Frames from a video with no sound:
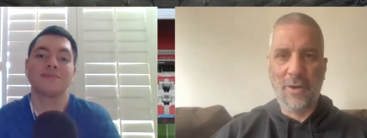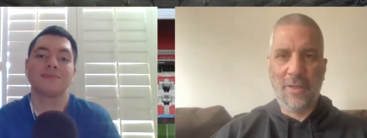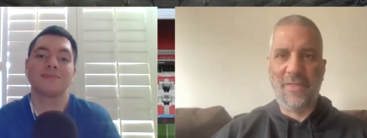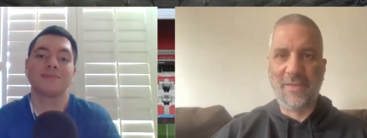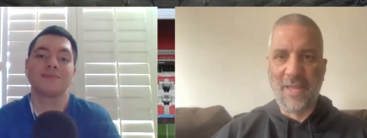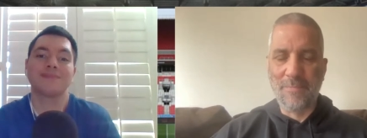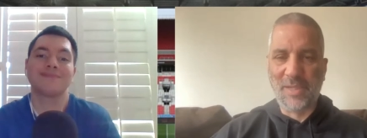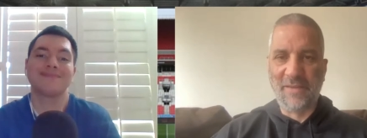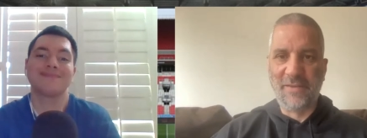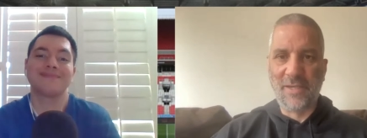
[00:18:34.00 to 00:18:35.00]
Speaker 1: that they
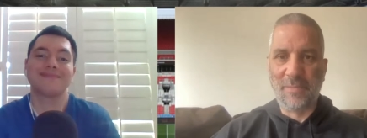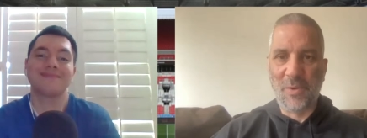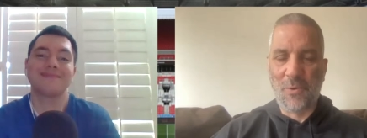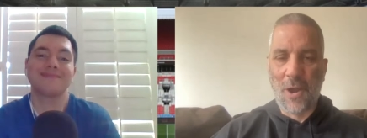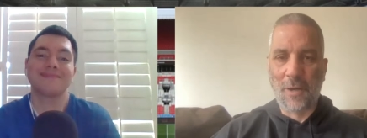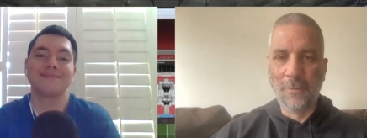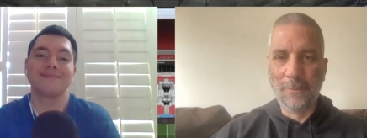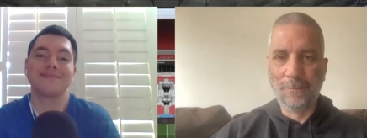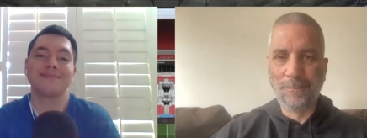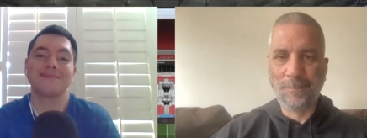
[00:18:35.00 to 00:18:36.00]
believed it to be wrong.
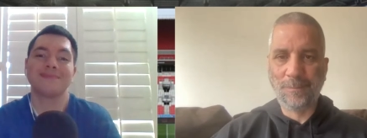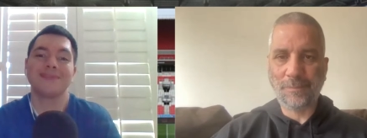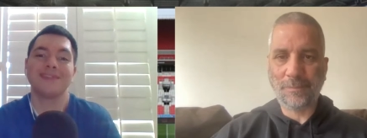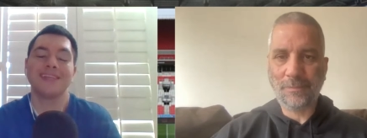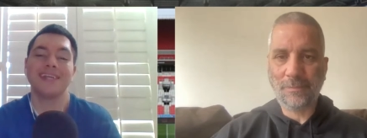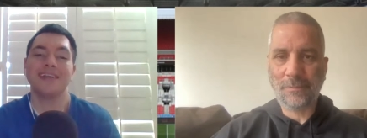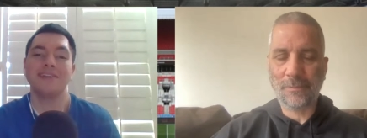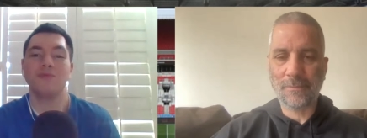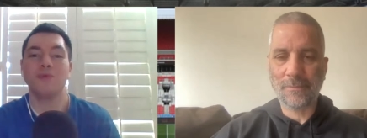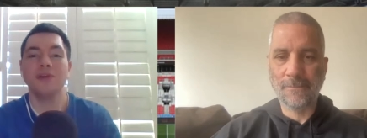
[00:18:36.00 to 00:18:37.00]
Speaker 2: Eh,
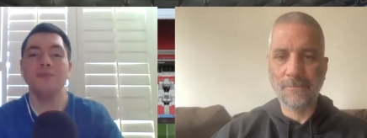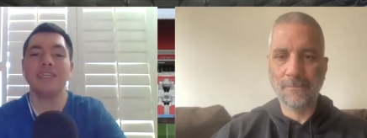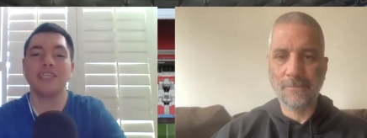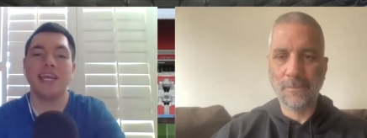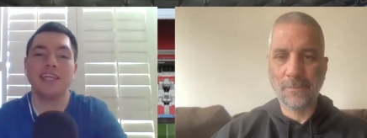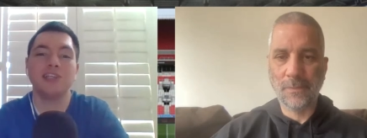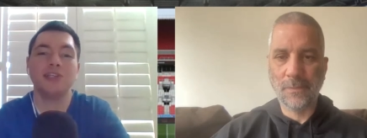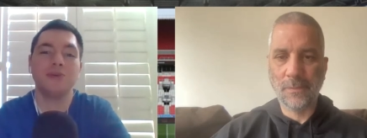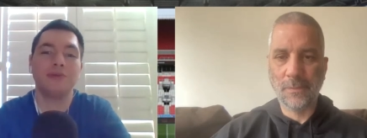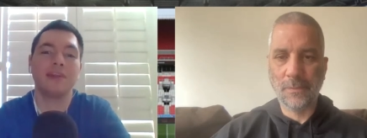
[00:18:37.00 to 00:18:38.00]
will there be
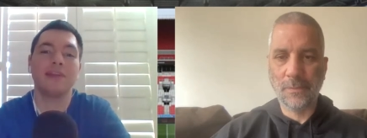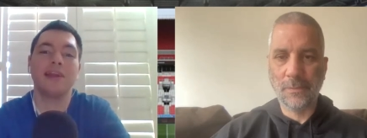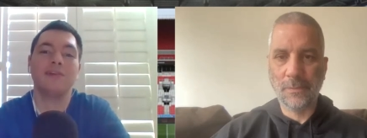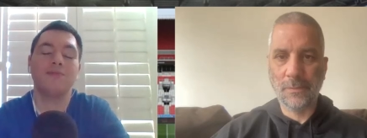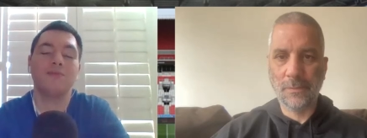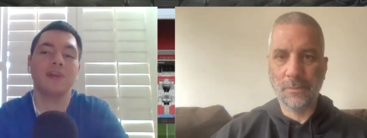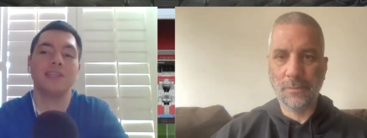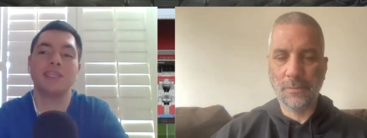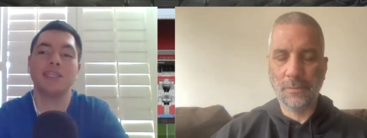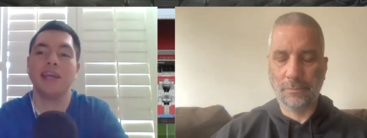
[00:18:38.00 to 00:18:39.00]
sanctions? You think, like,
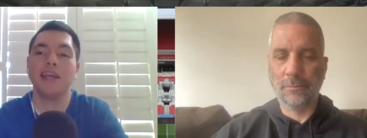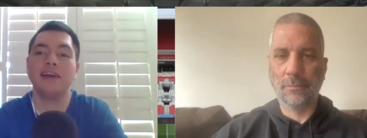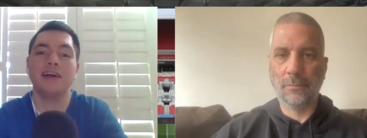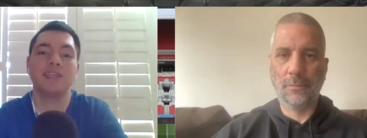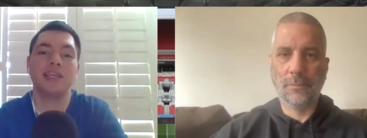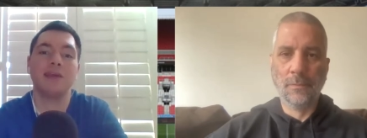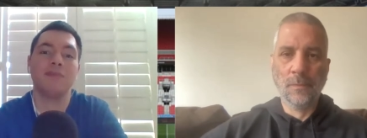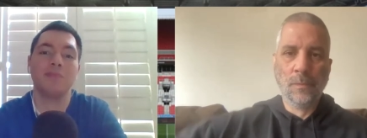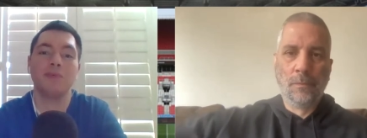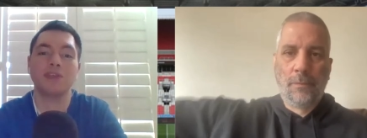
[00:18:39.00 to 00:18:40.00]
let's say a team
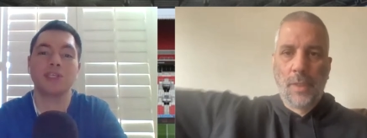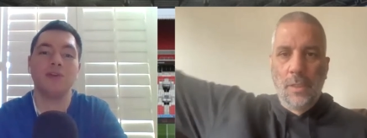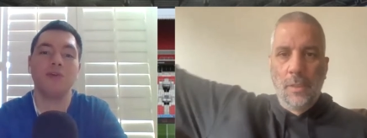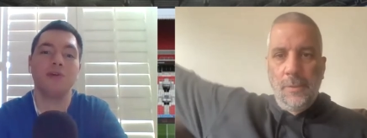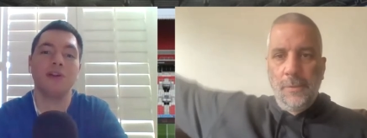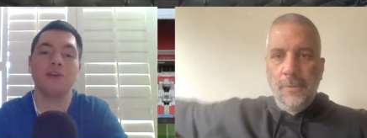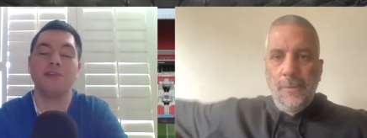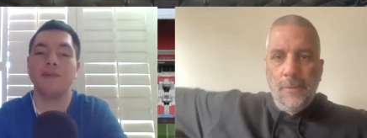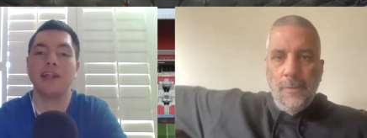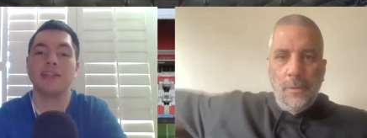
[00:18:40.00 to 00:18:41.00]
like Barcelona or
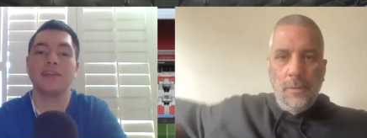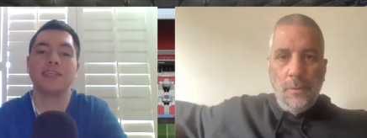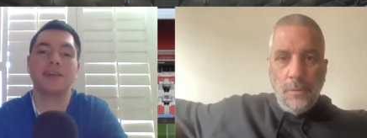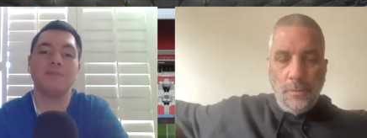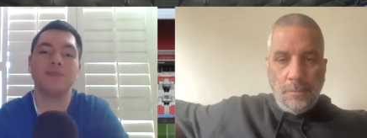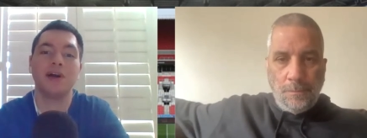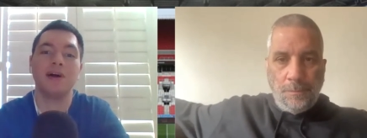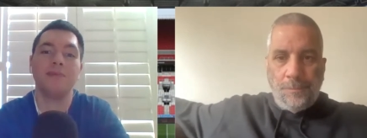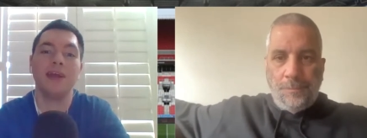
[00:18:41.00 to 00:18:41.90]
Juventus comes up,